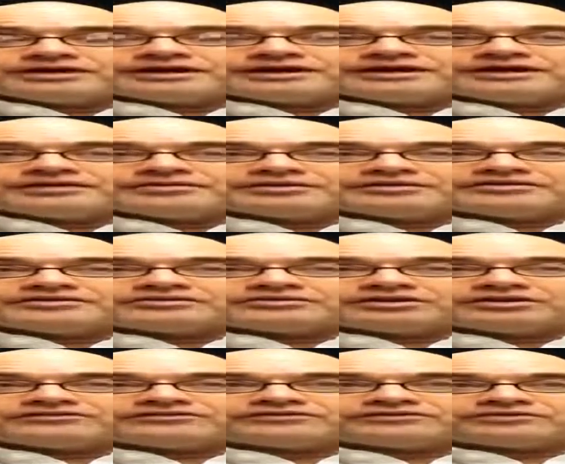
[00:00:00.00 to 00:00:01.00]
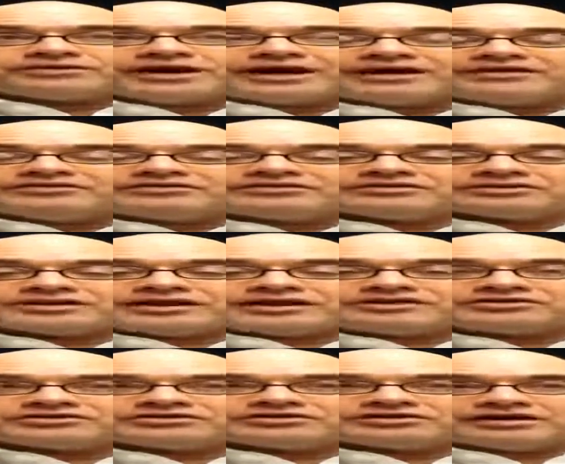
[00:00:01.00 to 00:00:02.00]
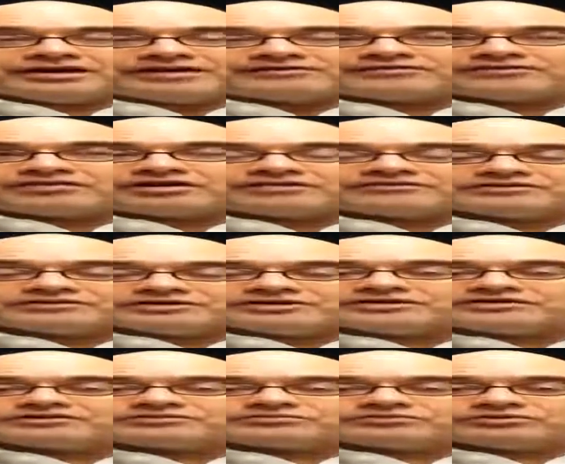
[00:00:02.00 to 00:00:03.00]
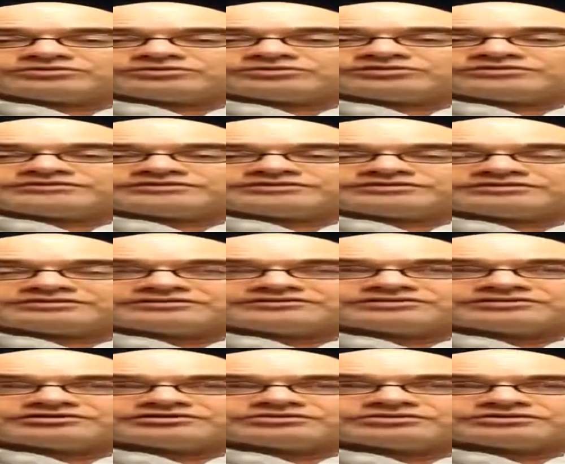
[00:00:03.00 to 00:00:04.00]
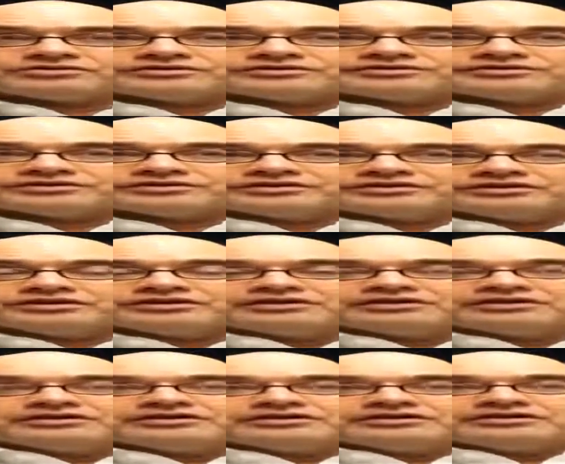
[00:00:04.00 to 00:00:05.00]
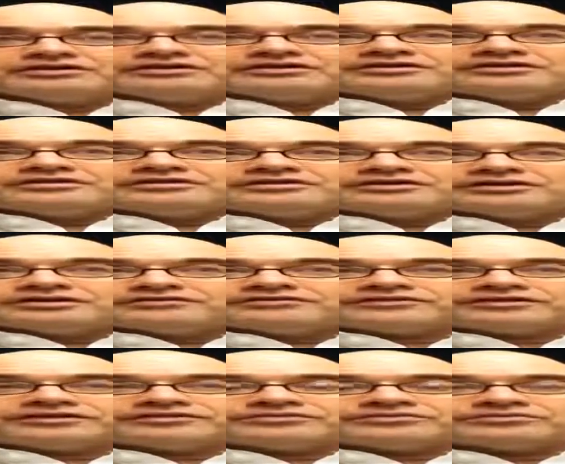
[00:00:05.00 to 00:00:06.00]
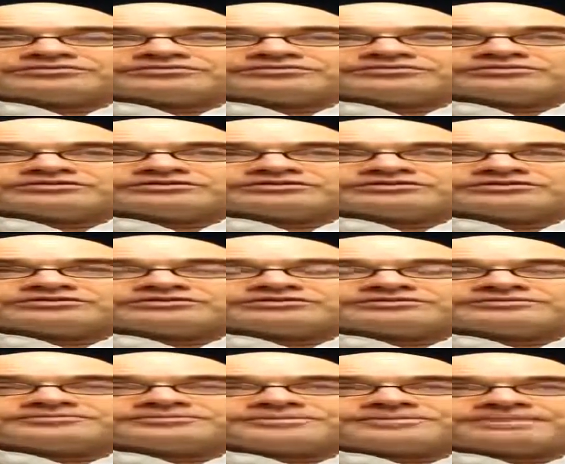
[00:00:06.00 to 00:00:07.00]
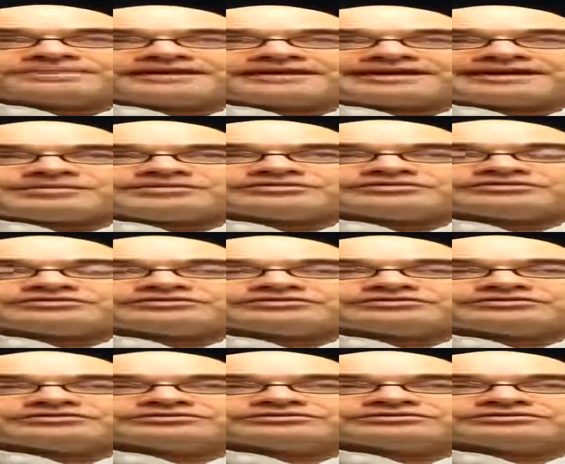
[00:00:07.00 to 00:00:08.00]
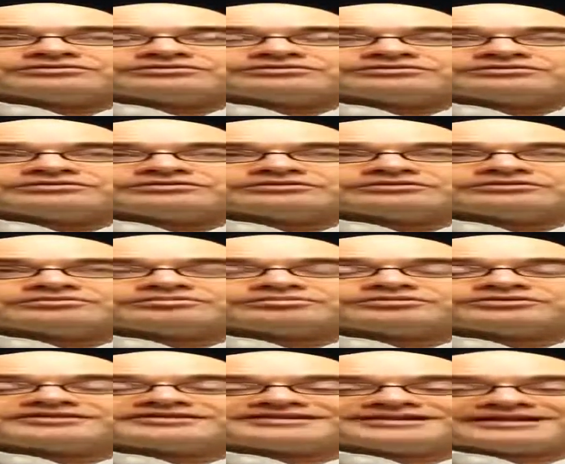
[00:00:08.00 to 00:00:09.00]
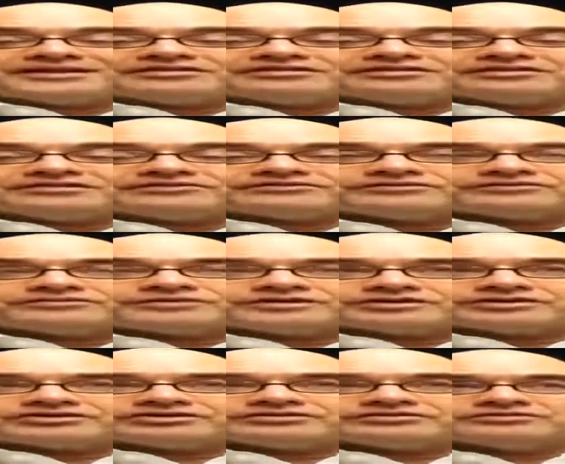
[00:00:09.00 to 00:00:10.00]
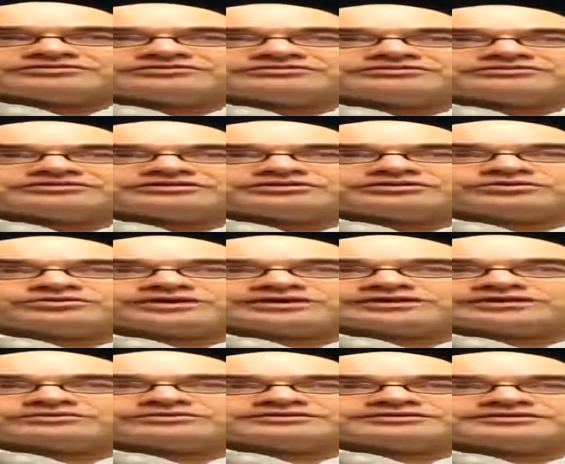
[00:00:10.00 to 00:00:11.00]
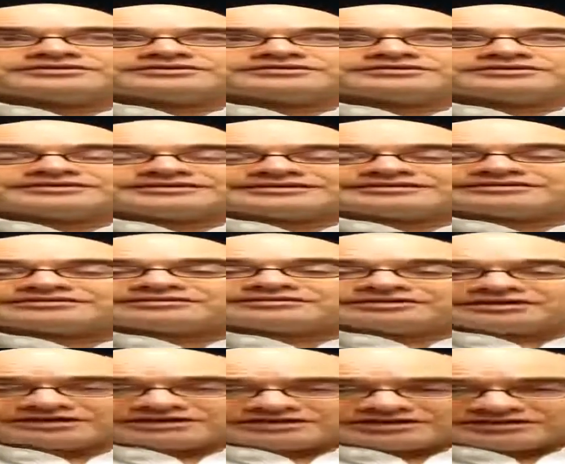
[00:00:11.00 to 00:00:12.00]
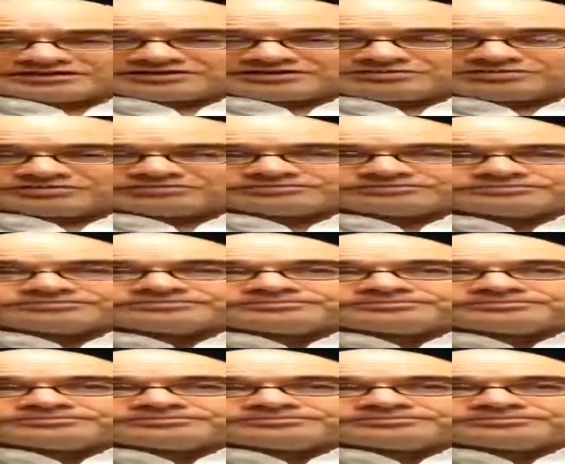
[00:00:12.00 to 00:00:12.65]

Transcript: And so if you had the occasion to have a conversation with one of these individuals, and if they were able to present the information in a way that was easily digestible